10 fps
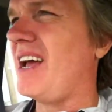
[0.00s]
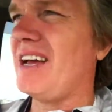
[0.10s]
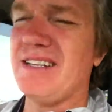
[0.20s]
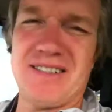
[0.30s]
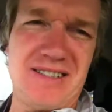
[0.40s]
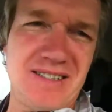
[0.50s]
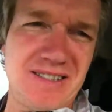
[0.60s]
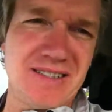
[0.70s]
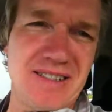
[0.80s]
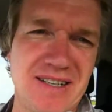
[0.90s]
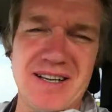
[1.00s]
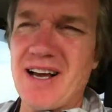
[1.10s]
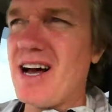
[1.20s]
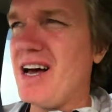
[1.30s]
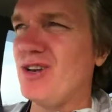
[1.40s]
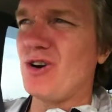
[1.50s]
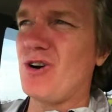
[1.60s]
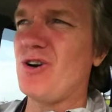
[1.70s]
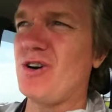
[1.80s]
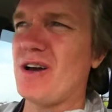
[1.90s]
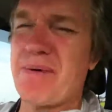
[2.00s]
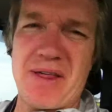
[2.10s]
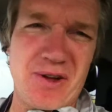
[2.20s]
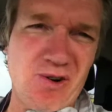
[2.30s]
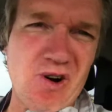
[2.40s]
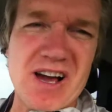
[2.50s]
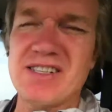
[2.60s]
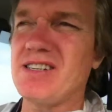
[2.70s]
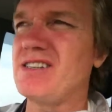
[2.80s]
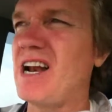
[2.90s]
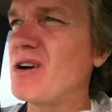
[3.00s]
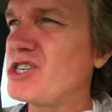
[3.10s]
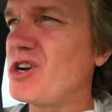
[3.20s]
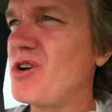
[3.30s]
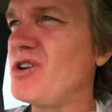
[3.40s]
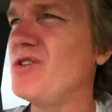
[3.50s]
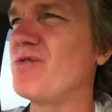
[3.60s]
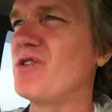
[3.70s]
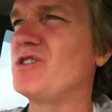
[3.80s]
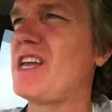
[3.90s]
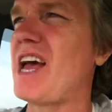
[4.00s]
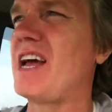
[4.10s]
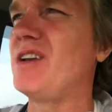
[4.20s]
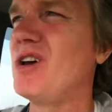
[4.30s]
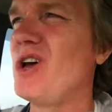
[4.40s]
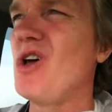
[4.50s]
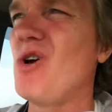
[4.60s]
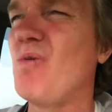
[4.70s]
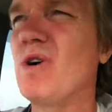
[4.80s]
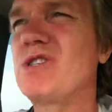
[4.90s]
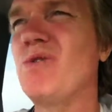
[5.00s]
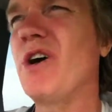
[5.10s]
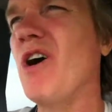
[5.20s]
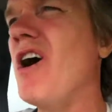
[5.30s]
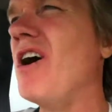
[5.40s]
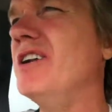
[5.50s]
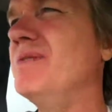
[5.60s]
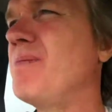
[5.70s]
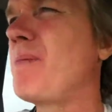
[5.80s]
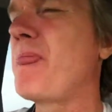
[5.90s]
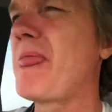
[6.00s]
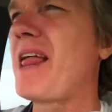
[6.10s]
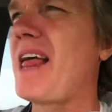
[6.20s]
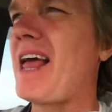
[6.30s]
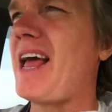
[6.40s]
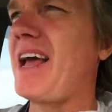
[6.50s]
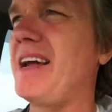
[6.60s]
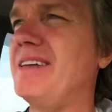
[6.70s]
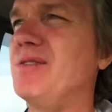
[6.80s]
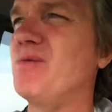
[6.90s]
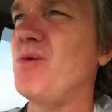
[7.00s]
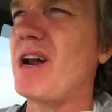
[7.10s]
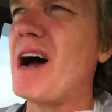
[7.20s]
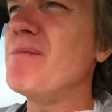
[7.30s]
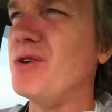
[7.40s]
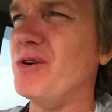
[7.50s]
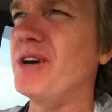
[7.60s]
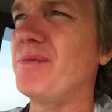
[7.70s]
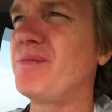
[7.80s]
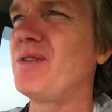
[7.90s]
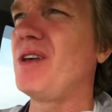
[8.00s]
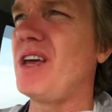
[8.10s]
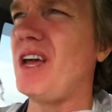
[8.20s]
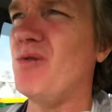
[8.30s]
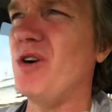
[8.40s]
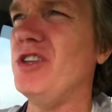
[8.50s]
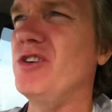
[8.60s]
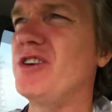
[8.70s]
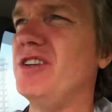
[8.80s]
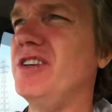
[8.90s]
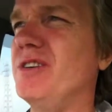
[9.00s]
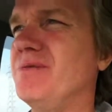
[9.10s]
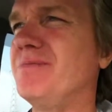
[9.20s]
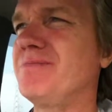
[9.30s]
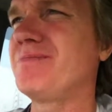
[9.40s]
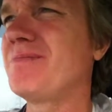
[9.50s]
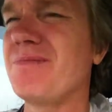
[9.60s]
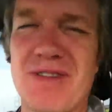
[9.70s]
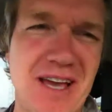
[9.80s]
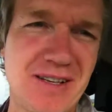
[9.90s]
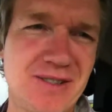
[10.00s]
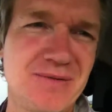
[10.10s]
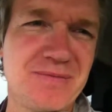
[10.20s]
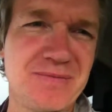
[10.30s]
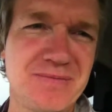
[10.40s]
and uh, learn about the crisis, and I'll show you firsthand what's going on and what I'm doing and what you can do. Thanks.